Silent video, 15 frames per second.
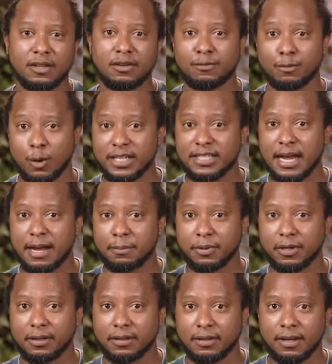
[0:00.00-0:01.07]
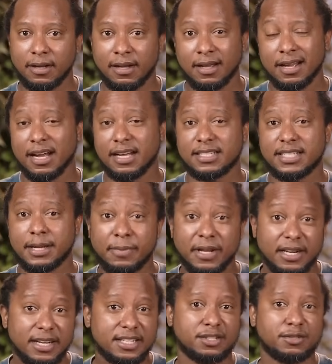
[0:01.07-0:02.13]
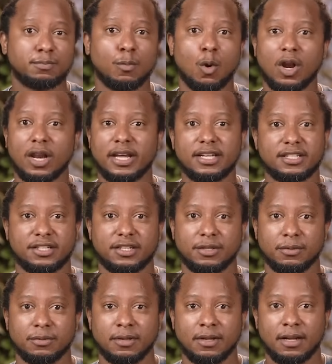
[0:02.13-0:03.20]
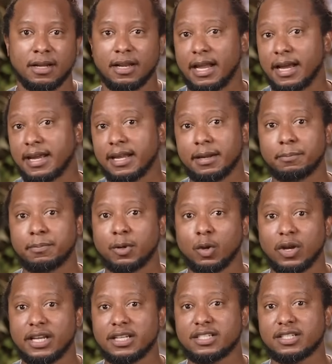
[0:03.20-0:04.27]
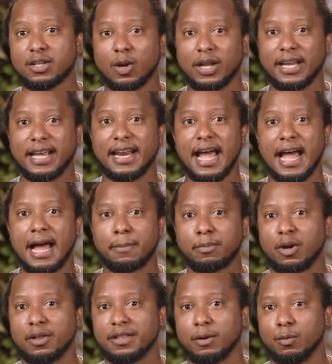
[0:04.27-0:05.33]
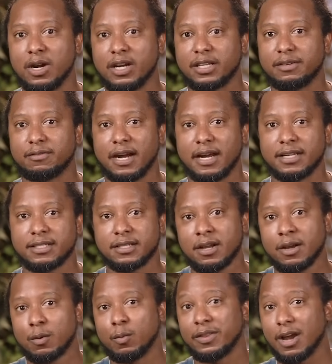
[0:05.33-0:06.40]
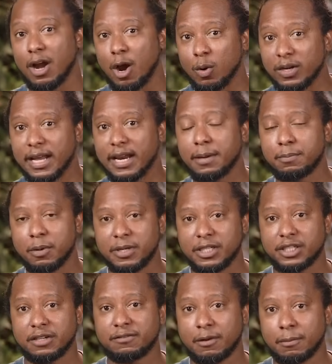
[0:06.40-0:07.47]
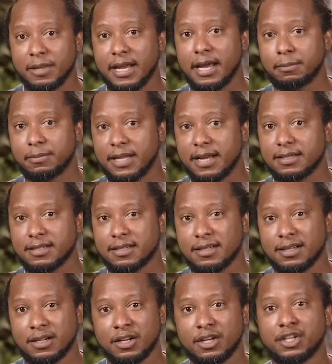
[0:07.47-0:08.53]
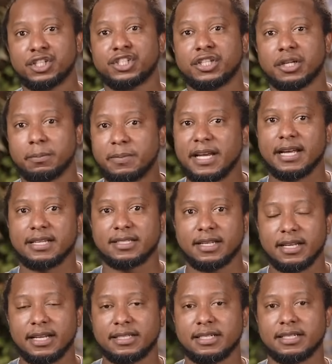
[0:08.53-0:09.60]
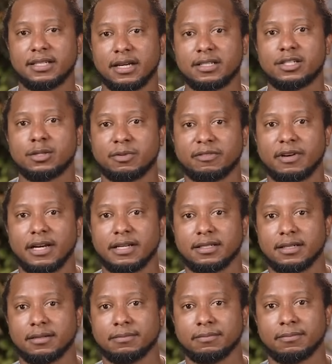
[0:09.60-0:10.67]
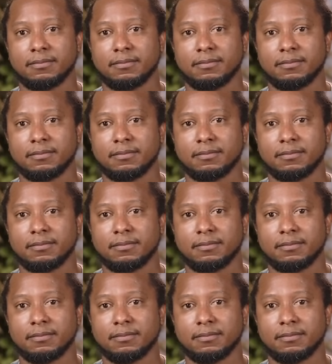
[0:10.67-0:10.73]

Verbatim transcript: For example, a seemingly small issue, like an employee installing an app on their work device without getting permission from the help desk, should be escalated to a supervisor.